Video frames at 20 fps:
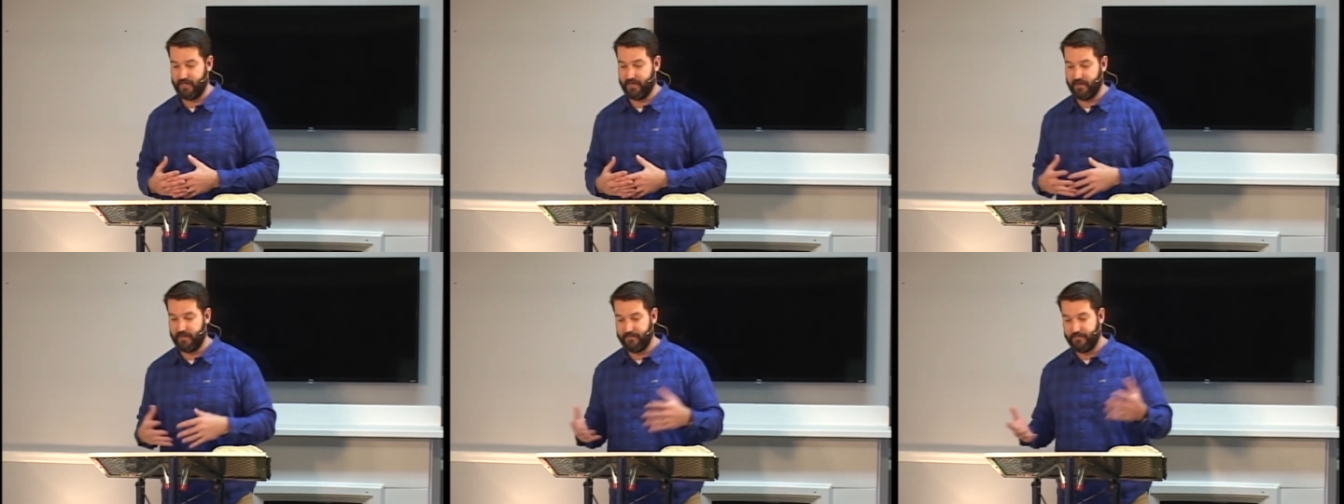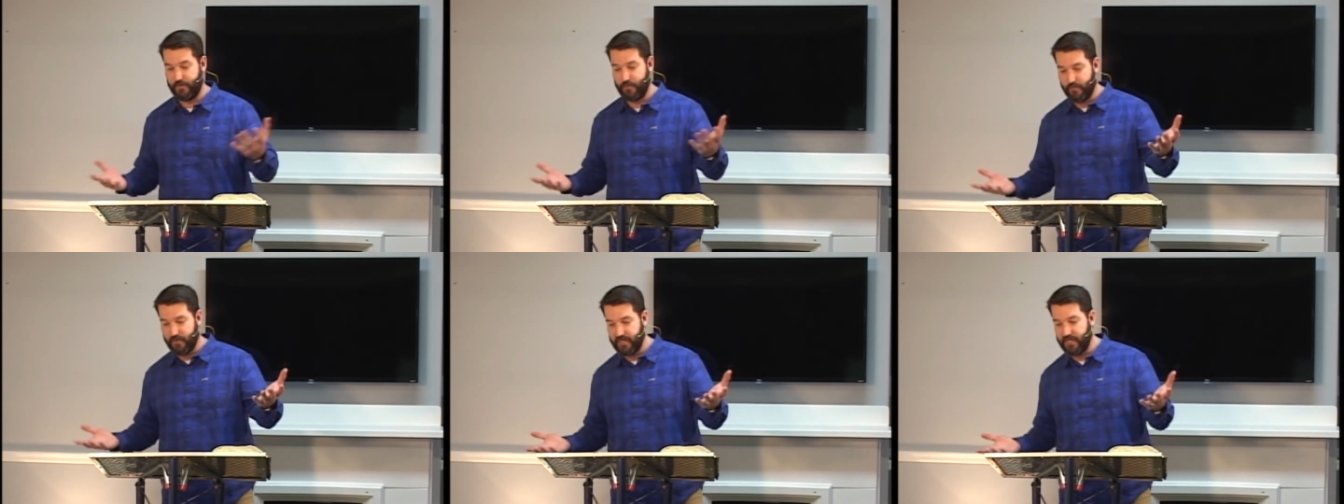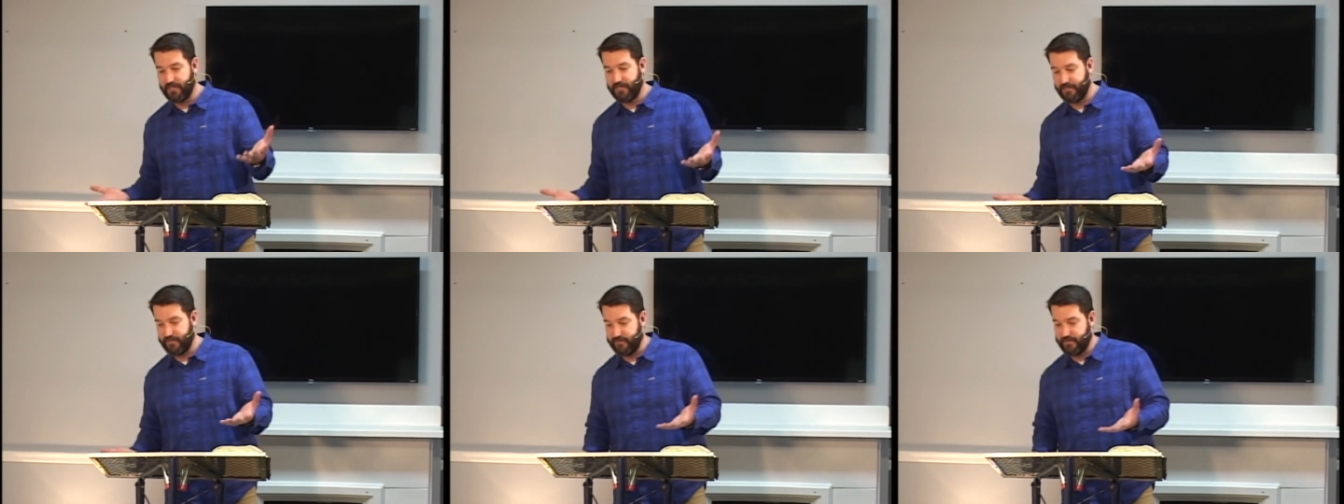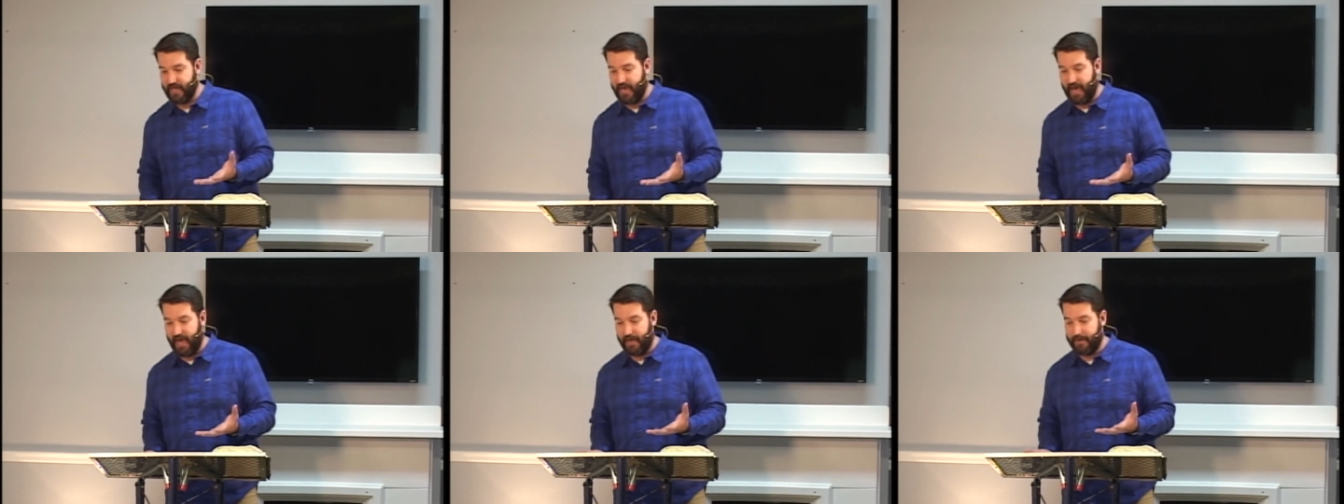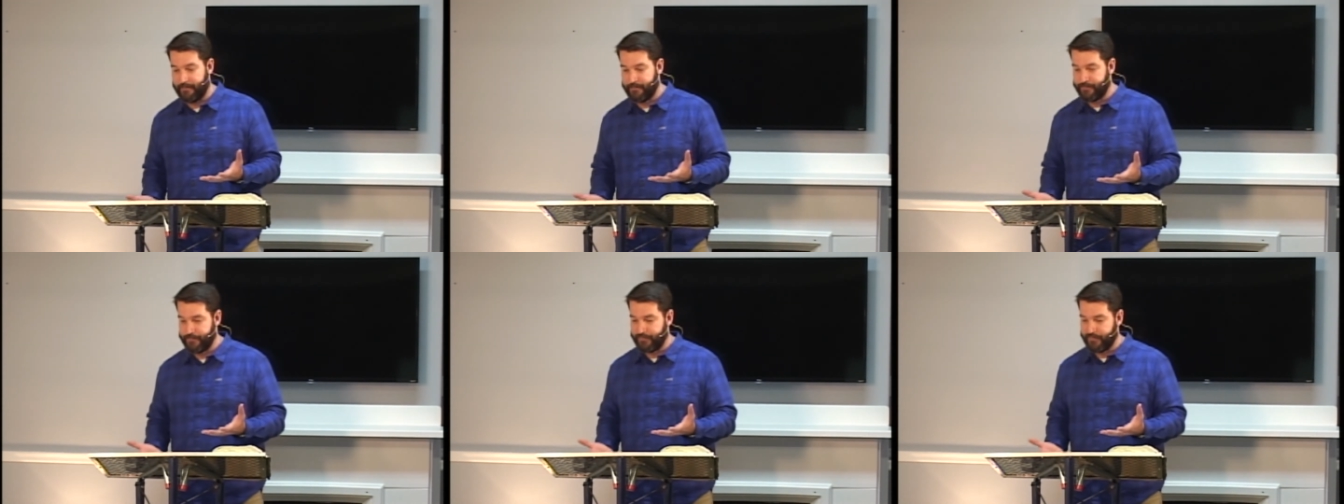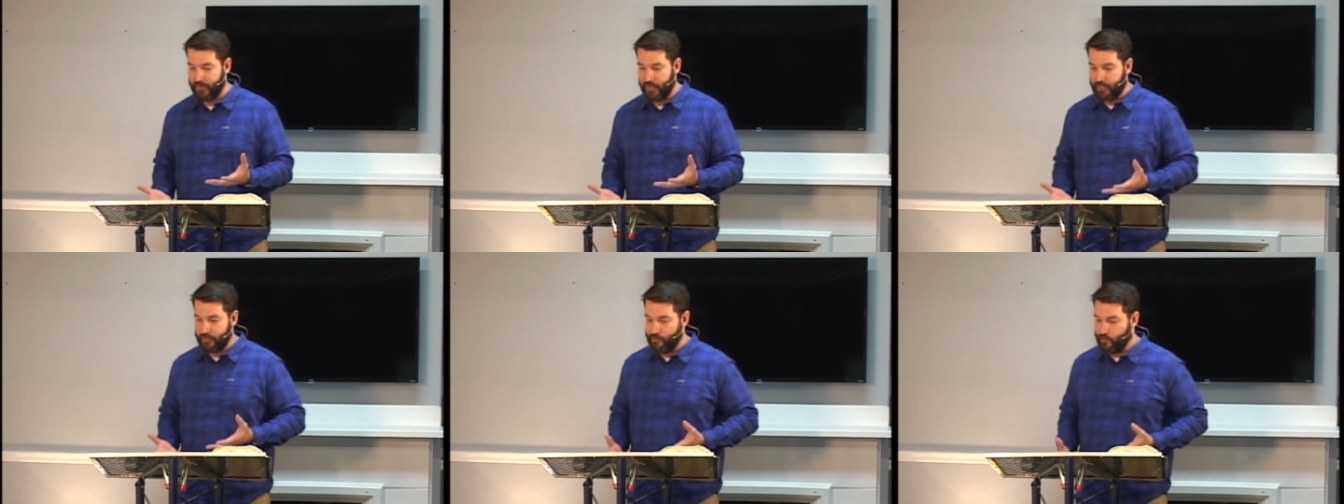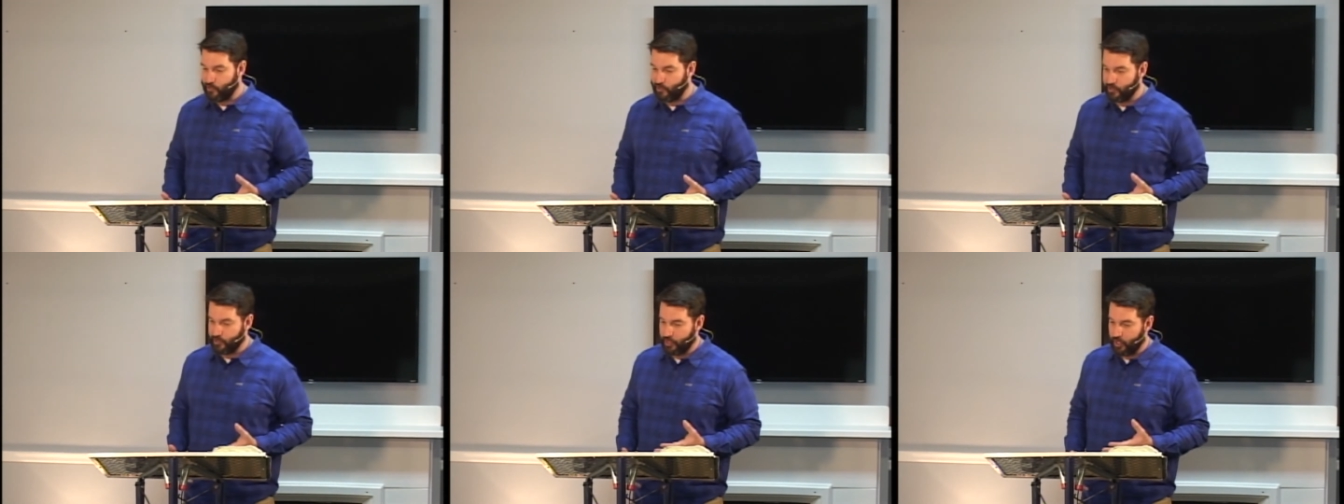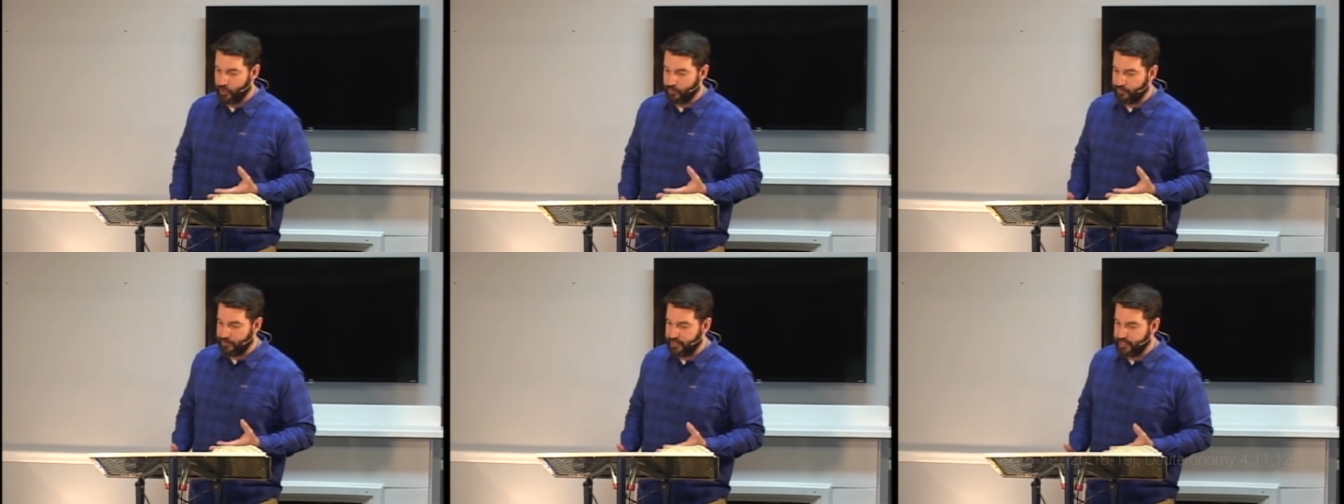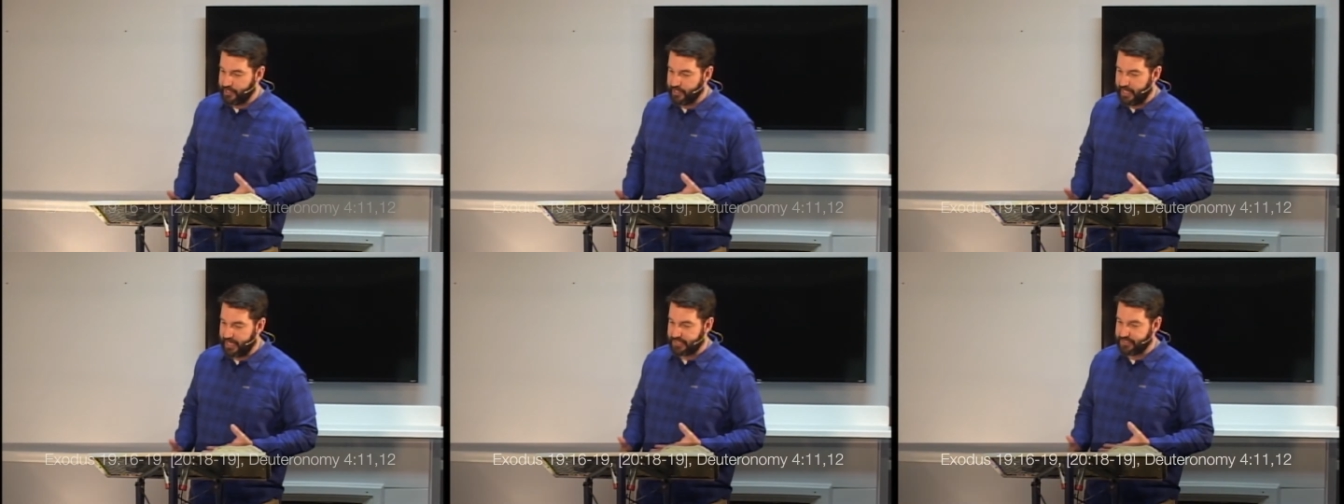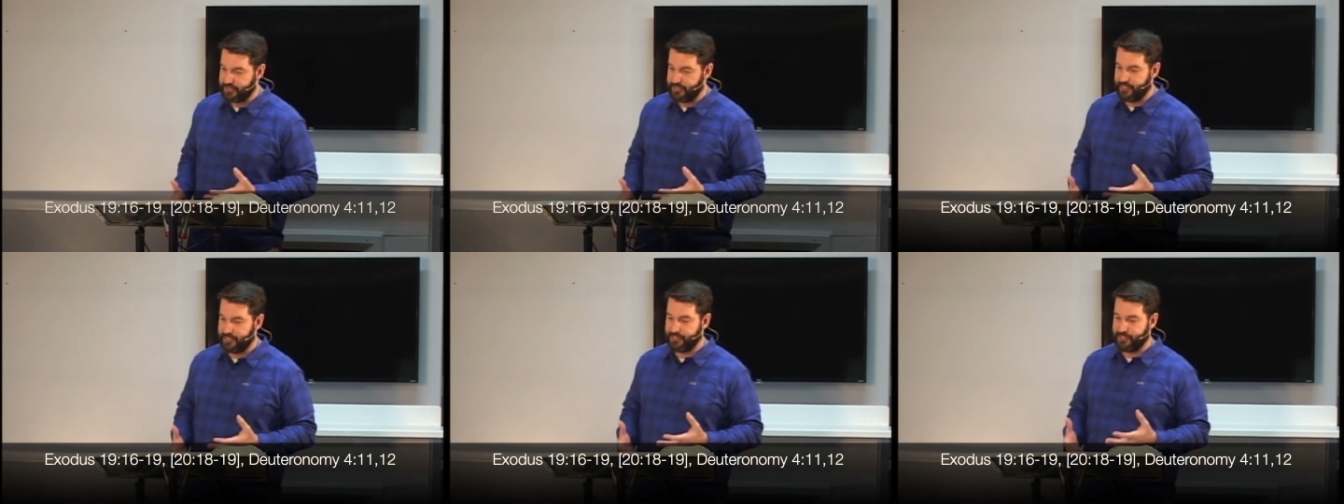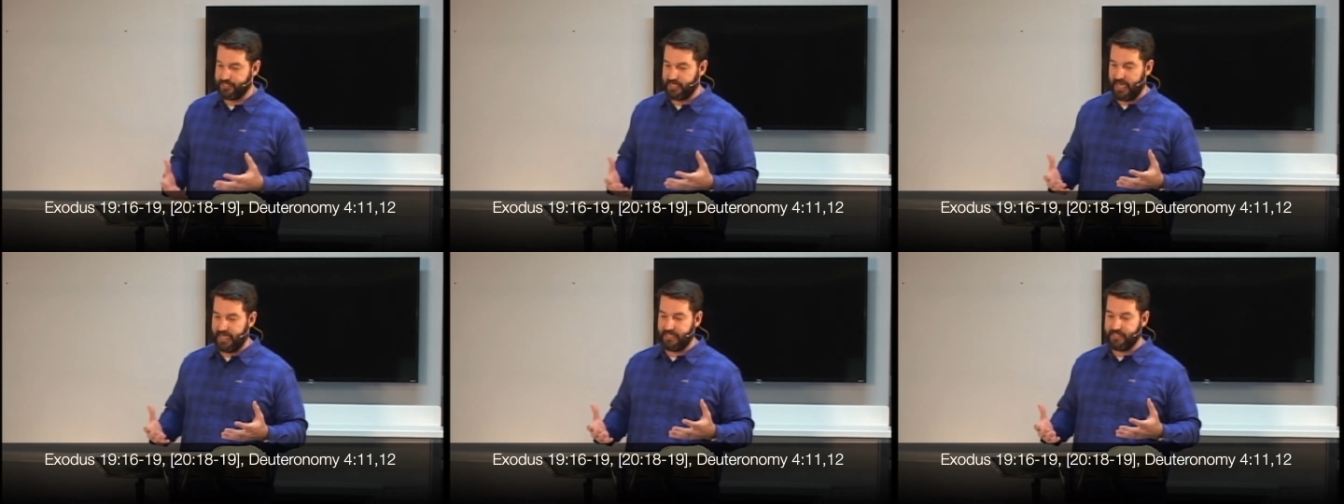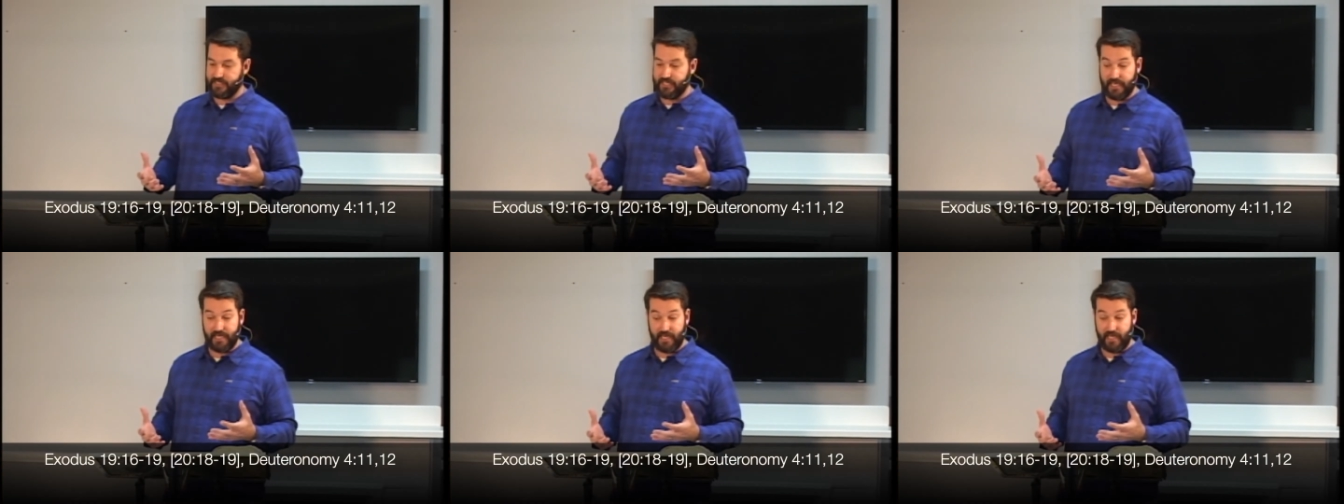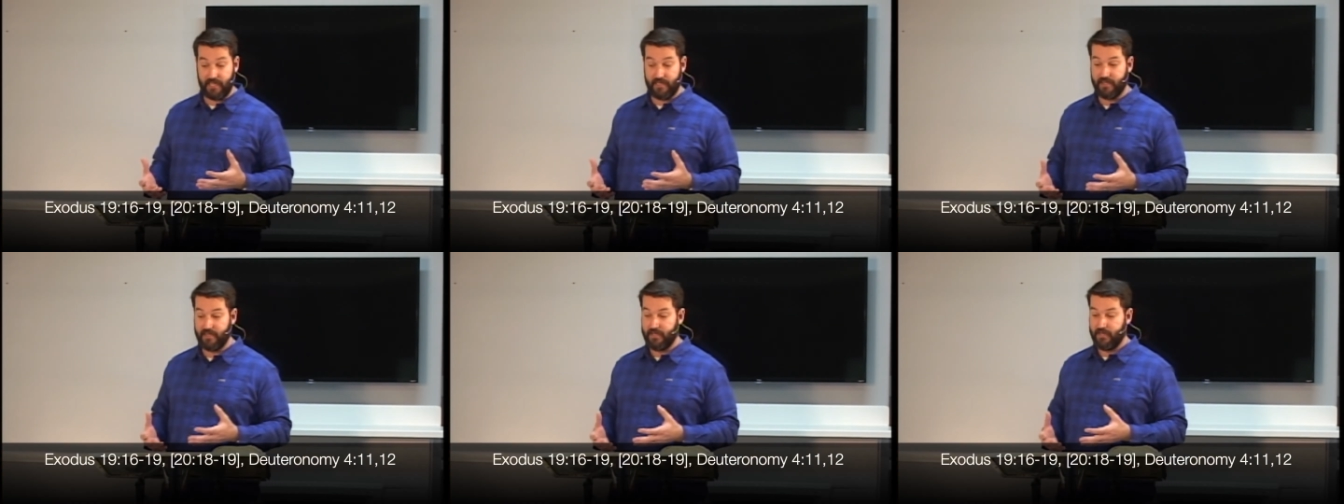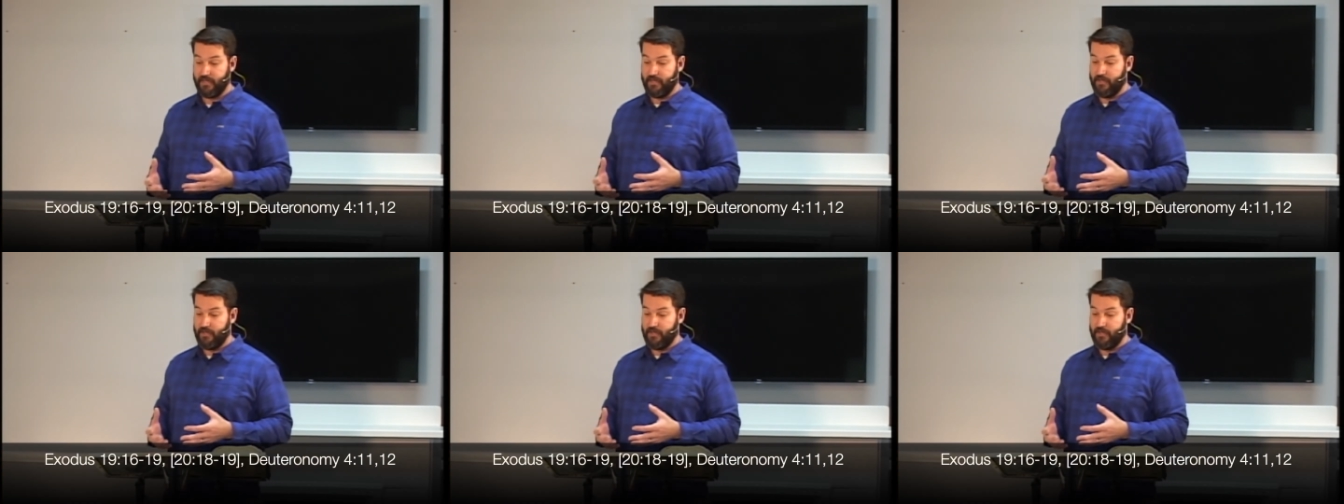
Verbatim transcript: And if you want to do that, you can go read in Exodus 19,